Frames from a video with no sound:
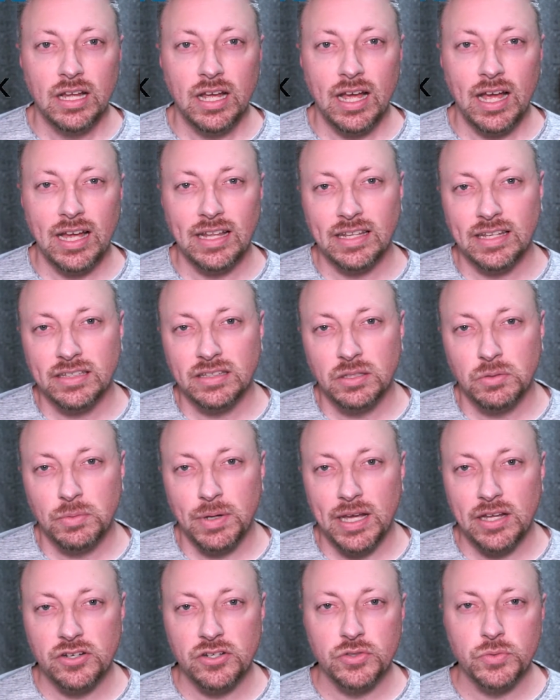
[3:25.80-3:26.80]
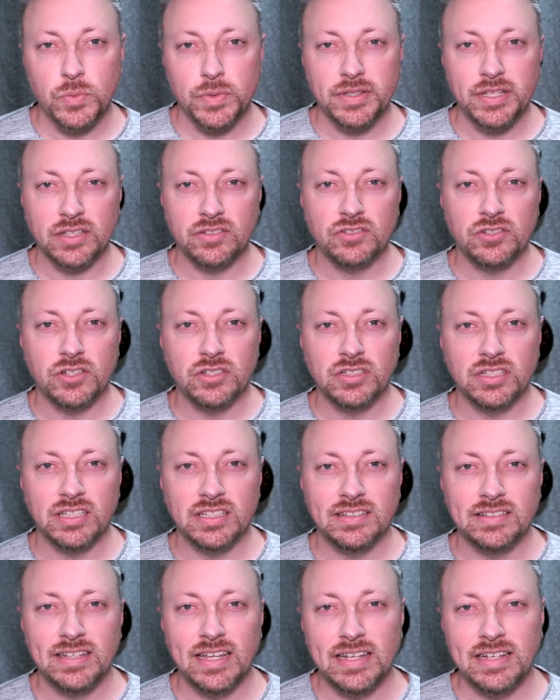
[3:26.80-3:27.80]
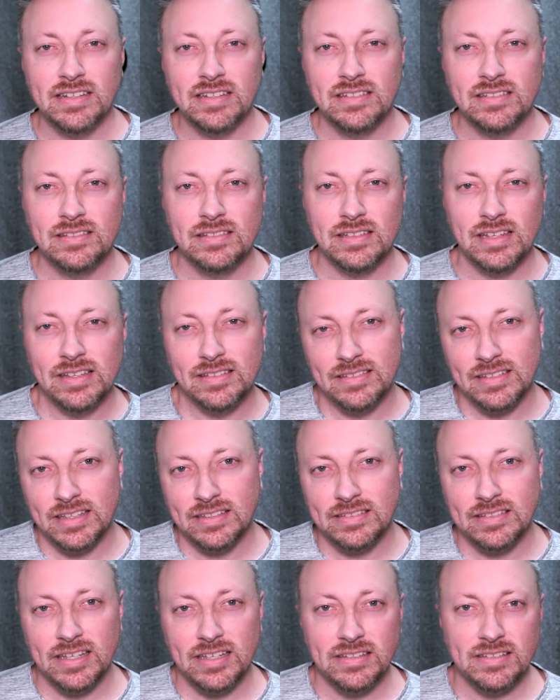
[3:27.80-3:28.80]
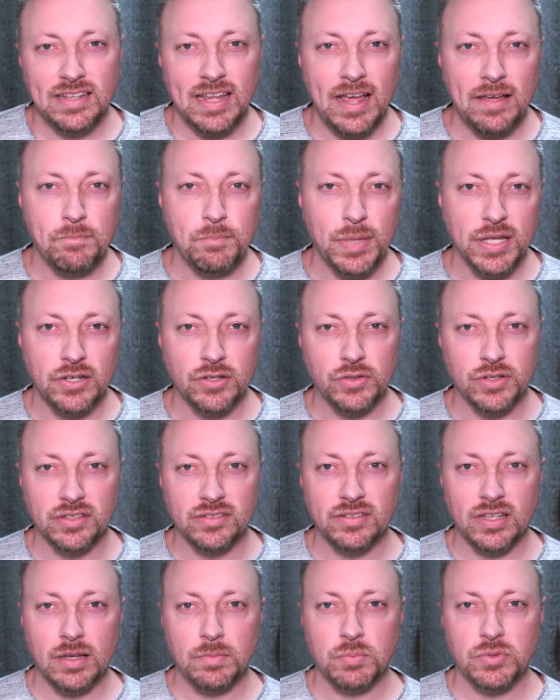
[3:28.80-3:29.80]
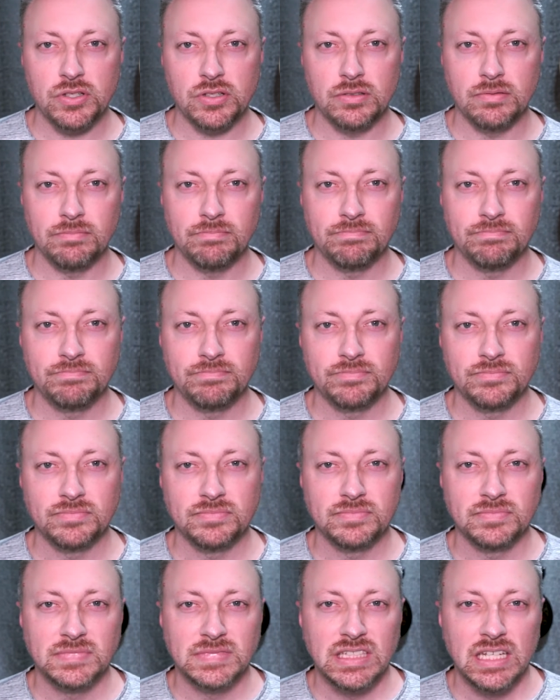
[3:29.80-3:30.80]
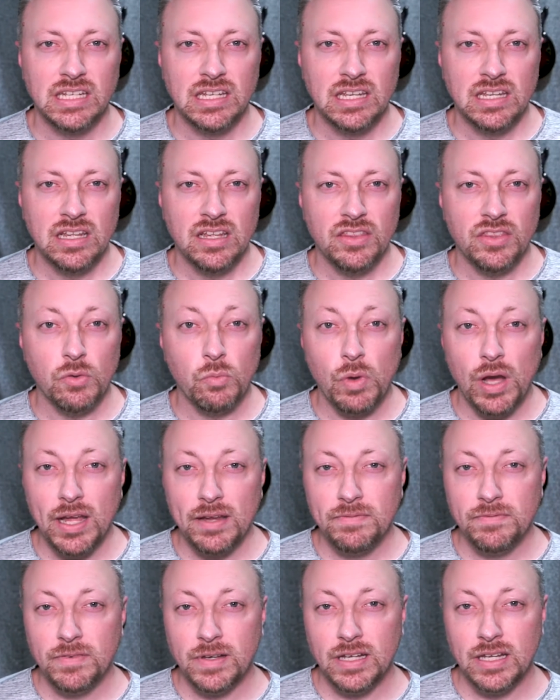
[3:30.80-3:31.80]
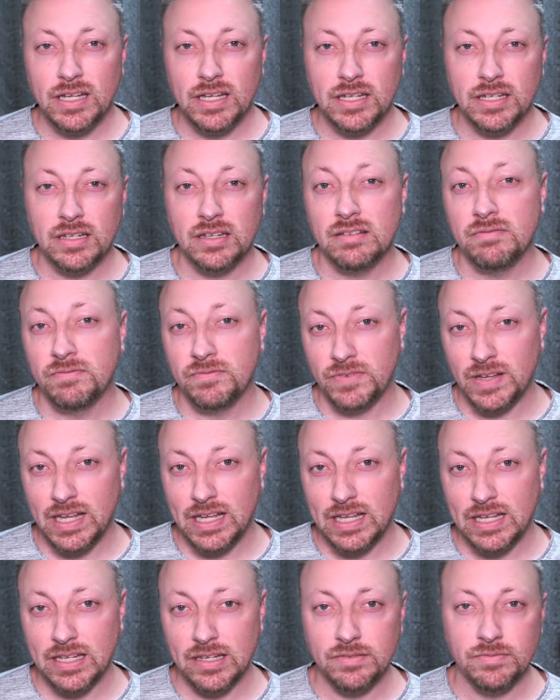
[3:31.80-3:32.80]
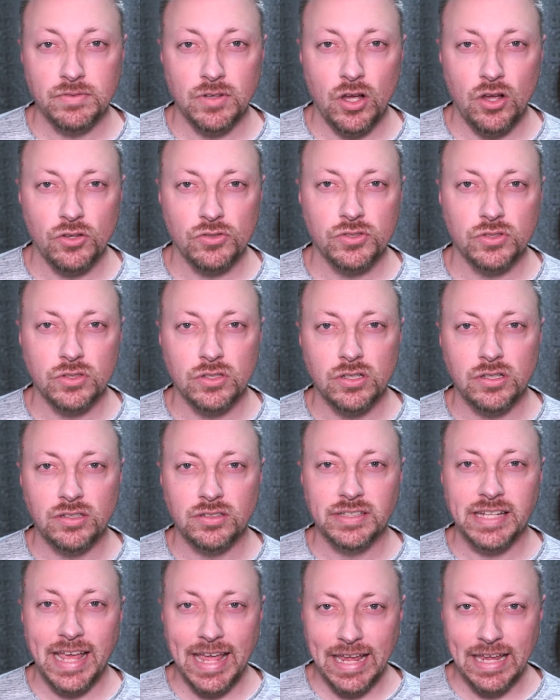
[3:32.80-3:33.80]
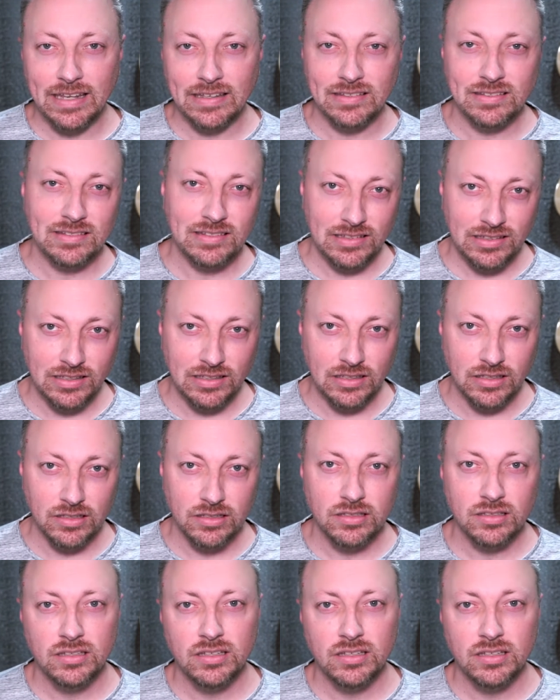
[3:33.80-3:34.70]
I like the routers with external antennas as they tend to have better reception. The Wi-Fi 5, also called AC,